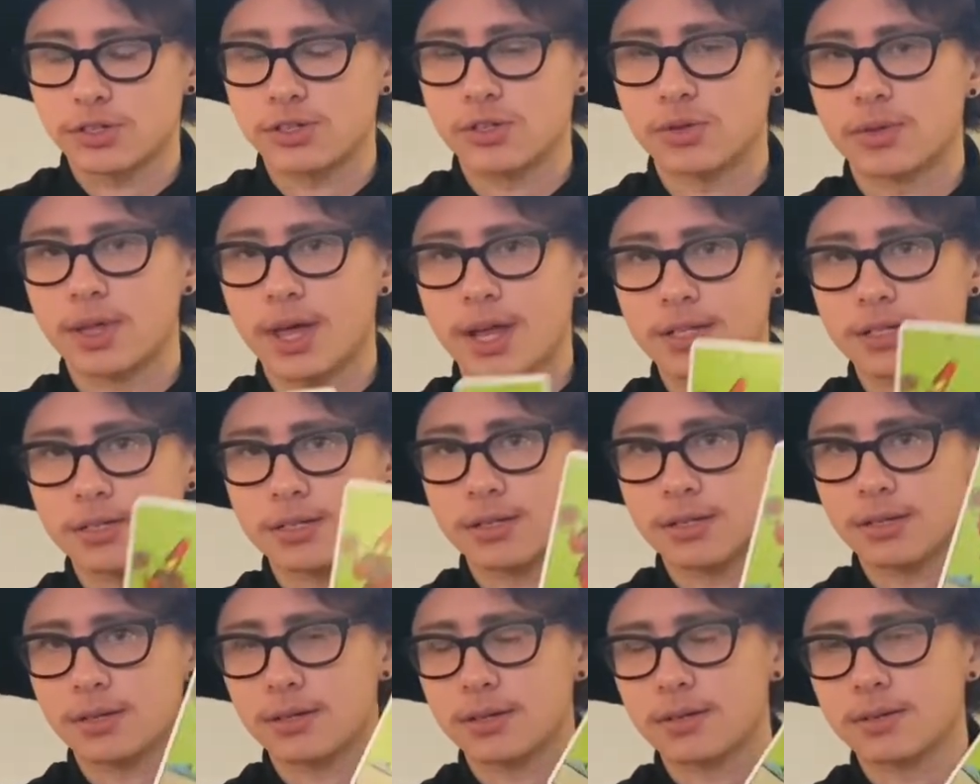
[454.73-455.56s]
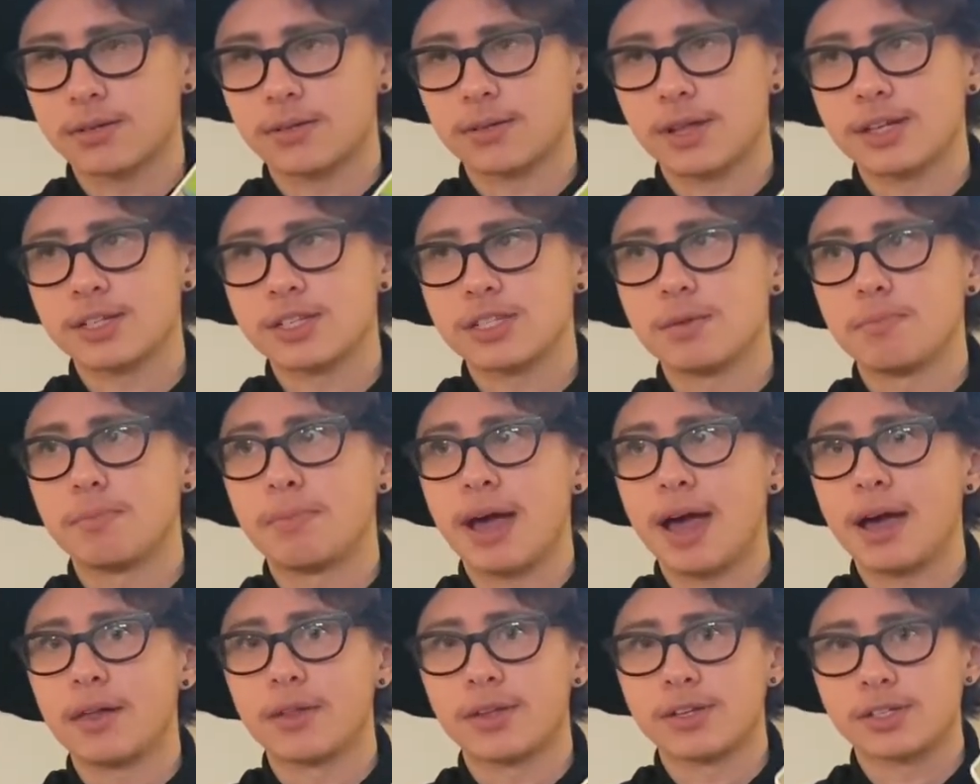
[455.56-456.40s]
So that's the
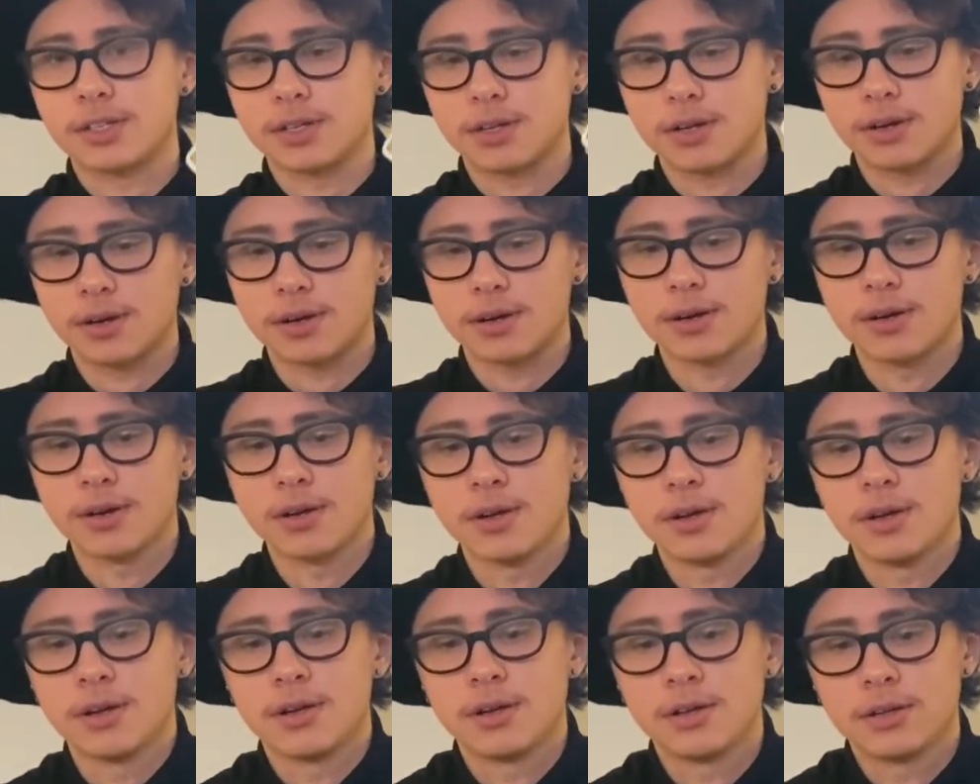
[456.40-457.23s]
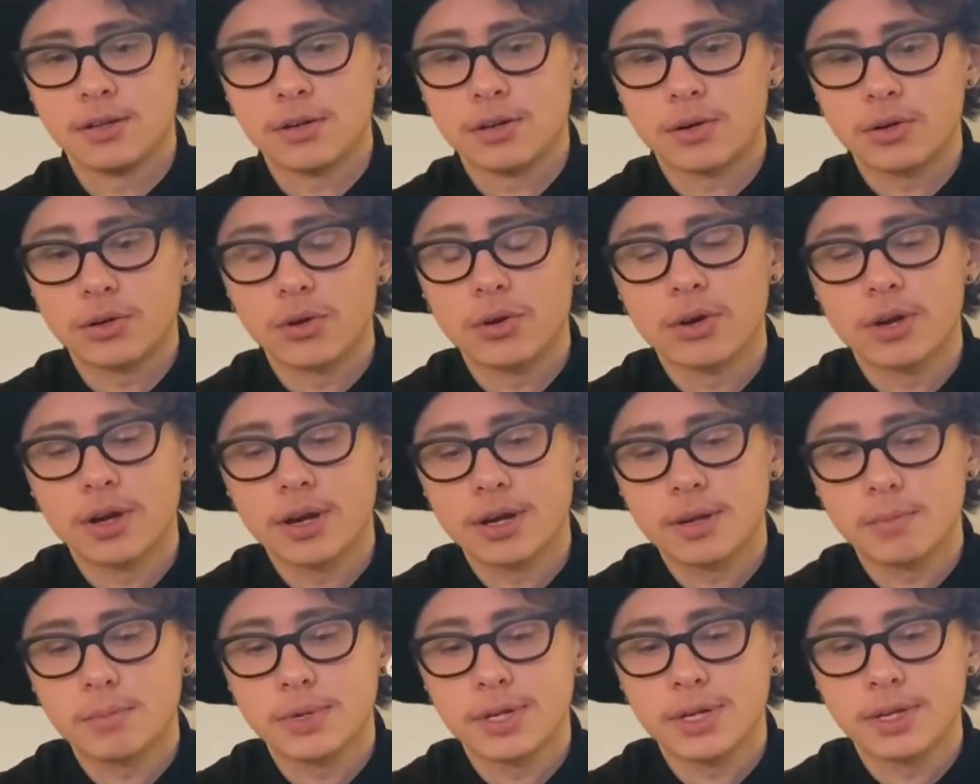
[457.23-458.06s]
balance here. You're
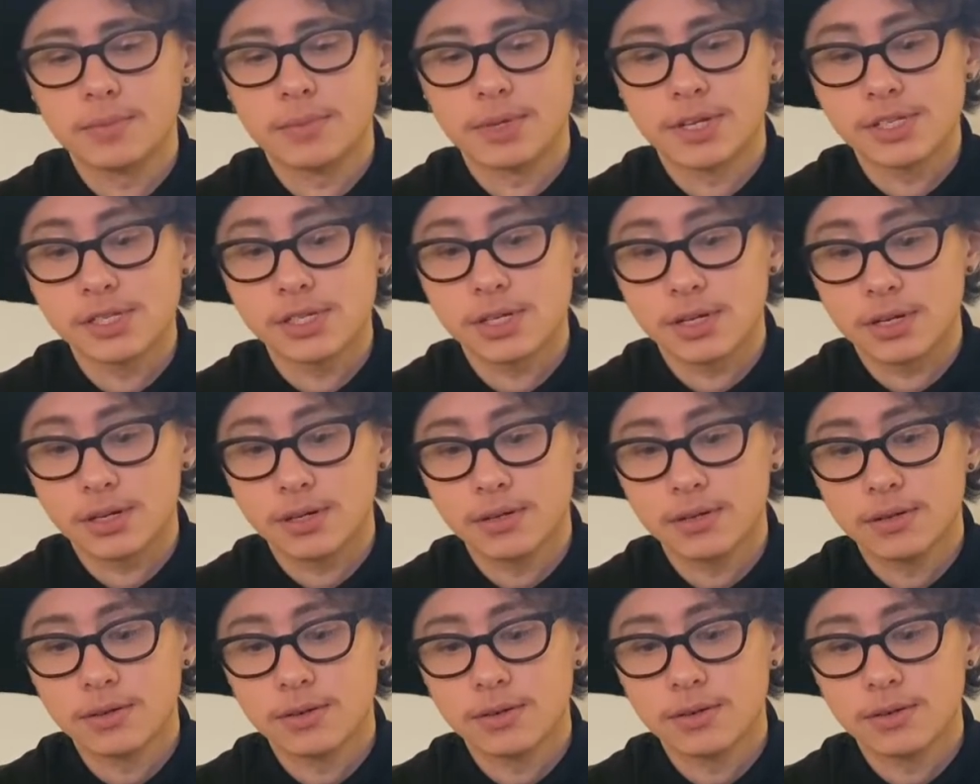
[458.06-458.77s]
gonna be busy,